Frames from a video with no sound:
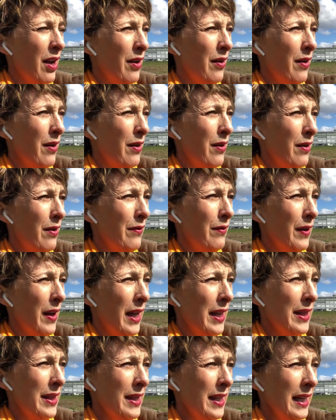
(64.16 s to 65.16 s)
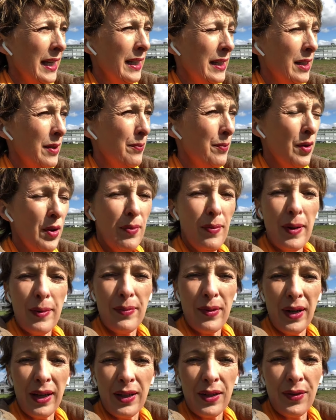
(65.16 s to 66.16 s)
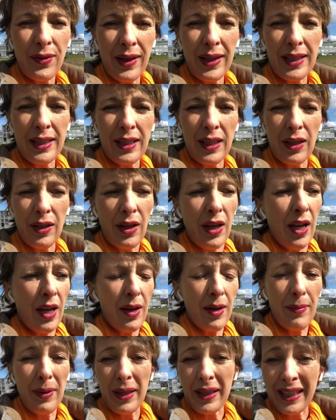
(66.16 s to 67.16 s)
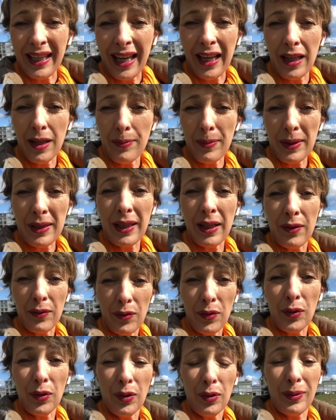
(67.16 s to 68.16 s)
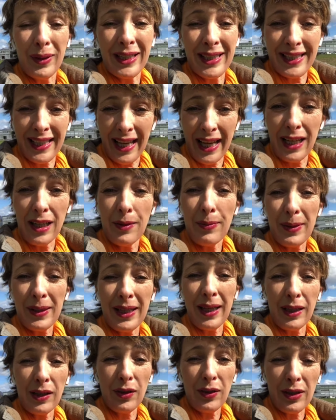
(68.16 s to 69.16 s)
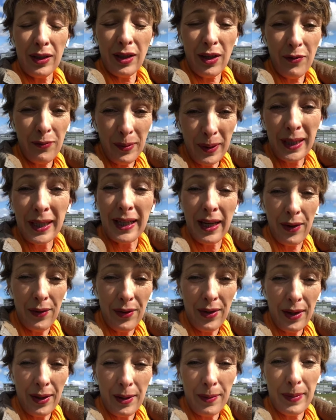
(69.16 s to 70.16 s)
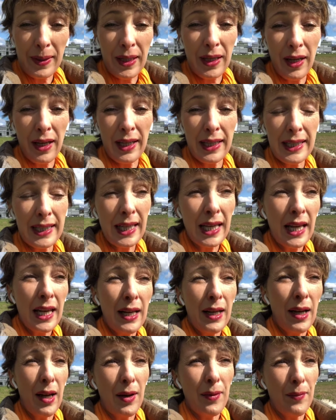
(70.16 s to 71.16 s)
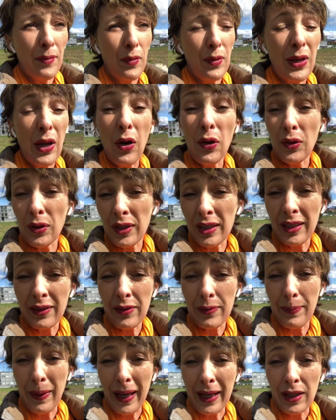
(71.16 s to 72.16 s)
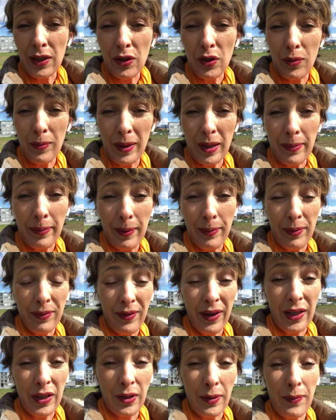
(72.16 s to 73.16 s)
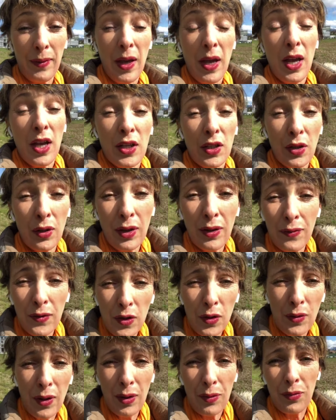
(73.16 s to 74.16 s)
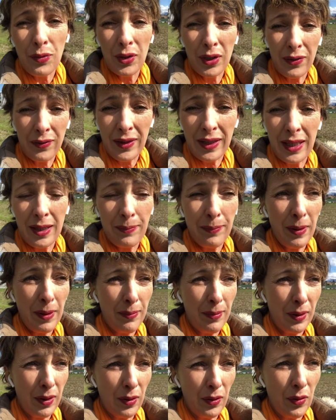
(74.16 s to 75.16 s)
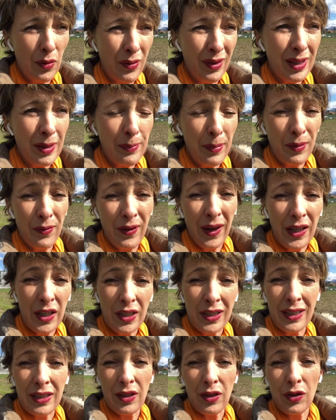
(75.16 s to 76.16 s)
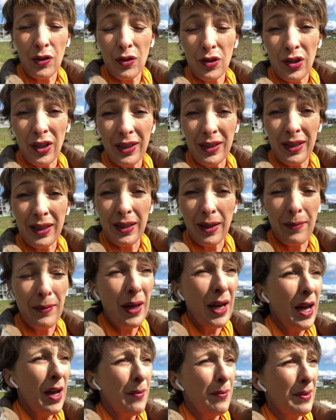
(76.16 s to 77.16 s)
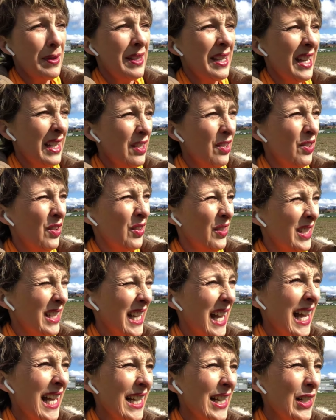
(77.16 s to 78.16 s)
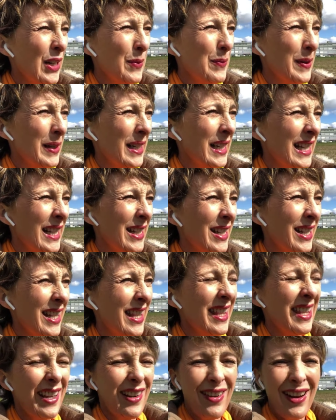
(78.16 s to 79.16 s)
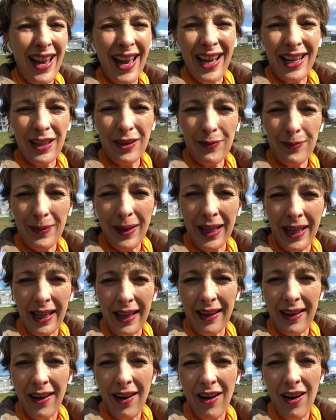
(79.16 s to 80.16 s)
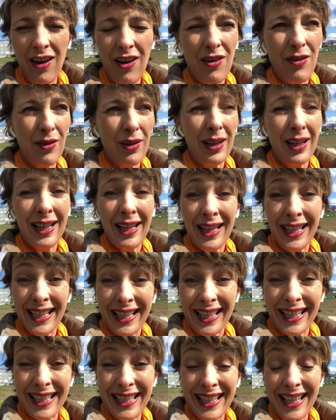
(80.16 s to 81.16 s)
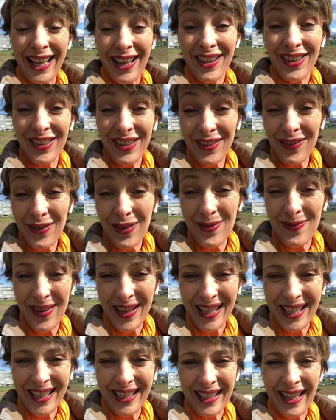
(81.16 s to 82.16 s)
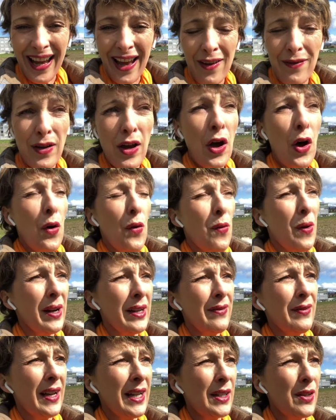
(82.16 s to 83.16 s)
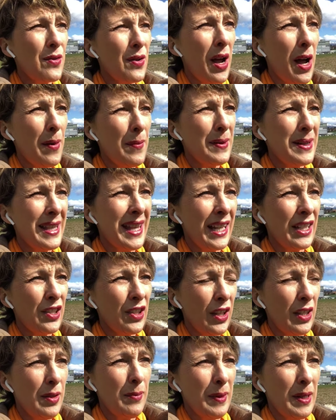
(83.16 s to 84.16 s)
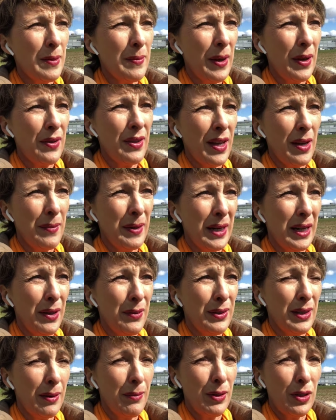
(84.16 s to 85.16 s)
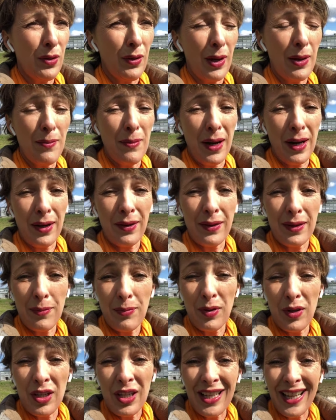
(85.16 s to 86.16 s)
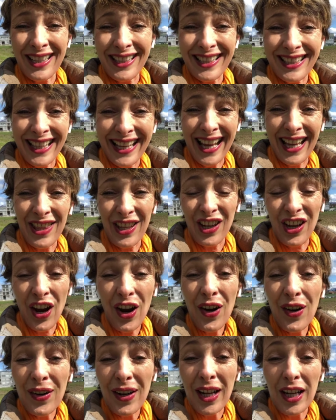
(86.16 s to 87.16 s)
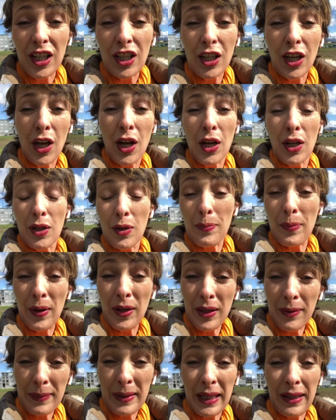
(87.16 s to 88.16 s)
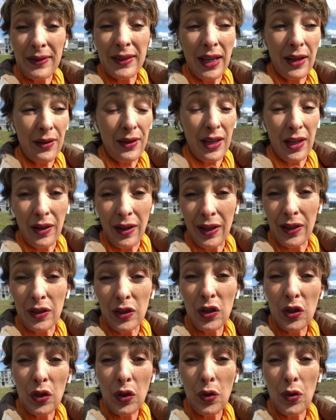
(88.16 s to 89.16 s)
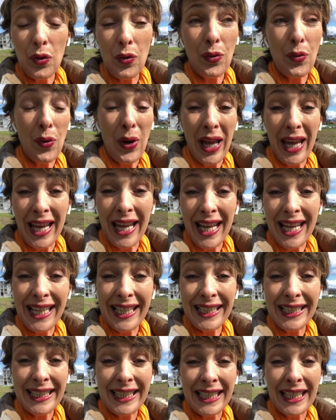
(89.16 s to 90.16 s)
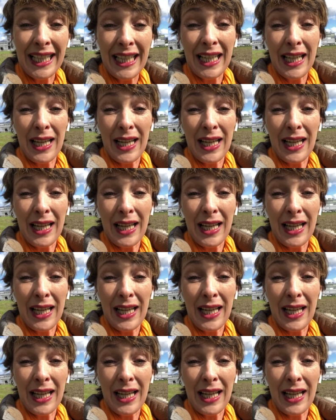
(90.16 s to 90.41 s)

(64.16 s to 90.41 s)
of, I think it's a book by Brian Tracy about the 80% rule. When it's 80% good enough, put it out there because we hold ourselves back so much by perfection. So if you are one of these people who is perfectionist and you're judging them, but then you notice, hang on a minute, they're ahead of me. Oh, isn't that good information to have? What if I dropped that judgment about them and I was able to admire and appreciate that they had the courage to put themselves out there and do it